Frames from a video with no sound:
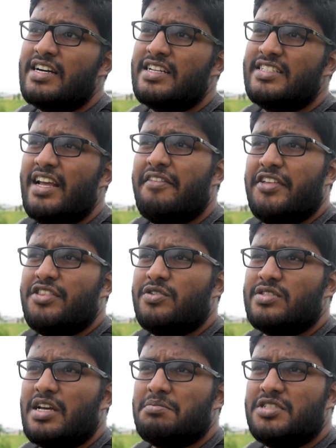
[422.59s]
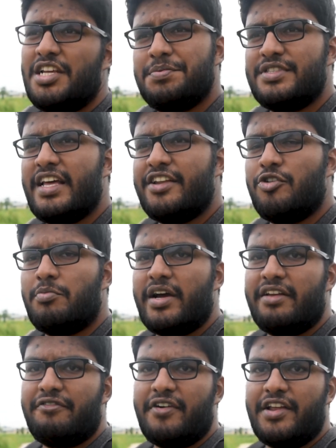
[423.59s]
share with you some tips that you
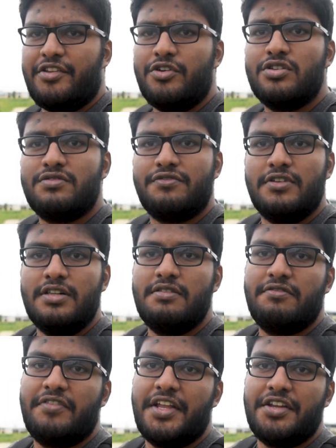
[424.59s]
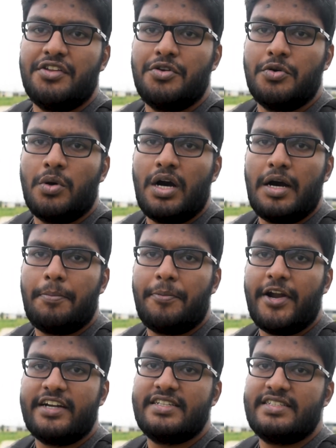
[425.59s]
might find useful when you are
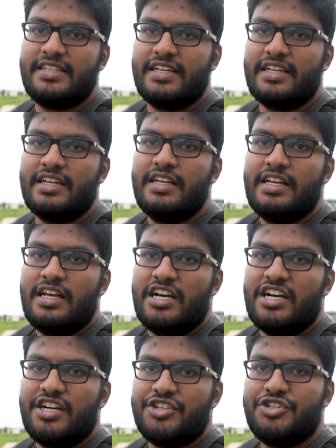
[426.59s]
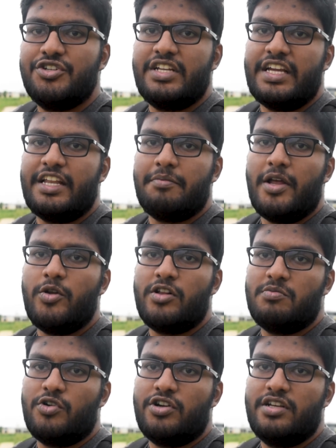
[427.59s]
practicing shooting in manual
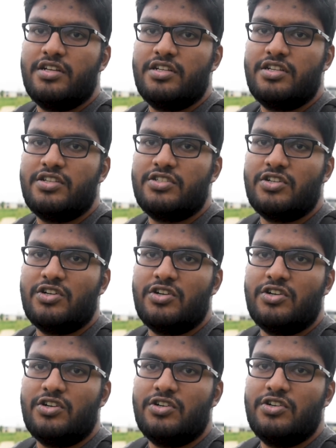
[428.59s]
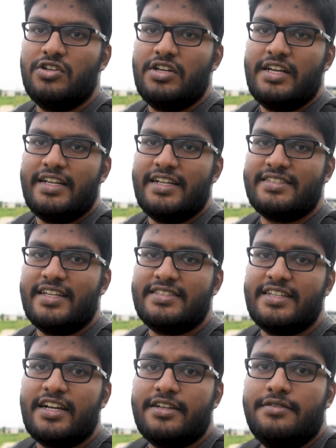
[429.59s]
mode. So let's get started.